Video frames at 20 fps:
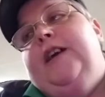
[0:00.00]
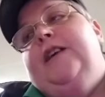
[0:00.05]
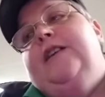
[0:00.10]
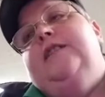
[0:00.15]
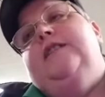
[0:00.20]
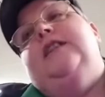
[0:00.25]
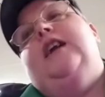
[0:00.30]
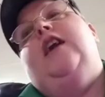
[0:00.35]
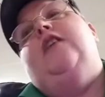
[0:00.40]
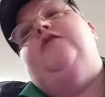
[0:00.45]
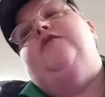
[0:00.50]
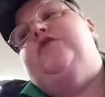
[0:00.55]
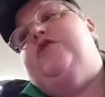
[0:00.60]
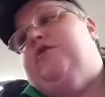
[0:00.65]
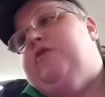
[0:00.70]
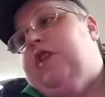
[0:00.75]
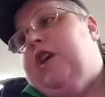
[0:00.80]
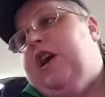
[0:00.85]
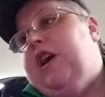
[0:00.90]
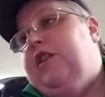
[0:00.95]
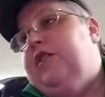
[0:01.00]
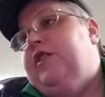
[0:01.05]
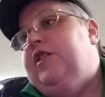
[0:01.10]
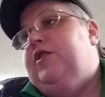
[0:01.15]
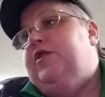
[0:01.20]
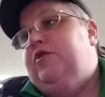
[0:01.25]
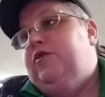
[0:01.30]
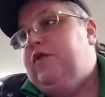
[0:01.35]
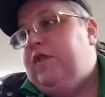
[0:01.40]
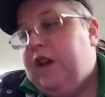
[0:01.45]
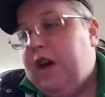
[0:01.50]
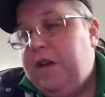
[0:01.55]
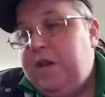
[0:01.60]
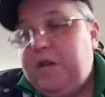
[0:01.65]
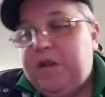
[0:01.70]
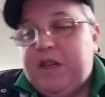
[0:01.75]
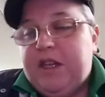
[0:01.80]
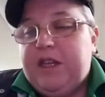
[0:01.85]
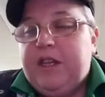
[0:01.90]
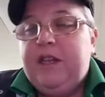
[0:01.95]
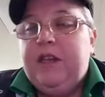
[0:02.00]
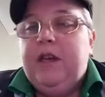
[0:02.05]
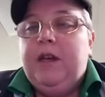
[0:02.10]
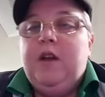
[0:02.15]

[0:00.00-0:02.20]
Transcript: lounge around and do nothing.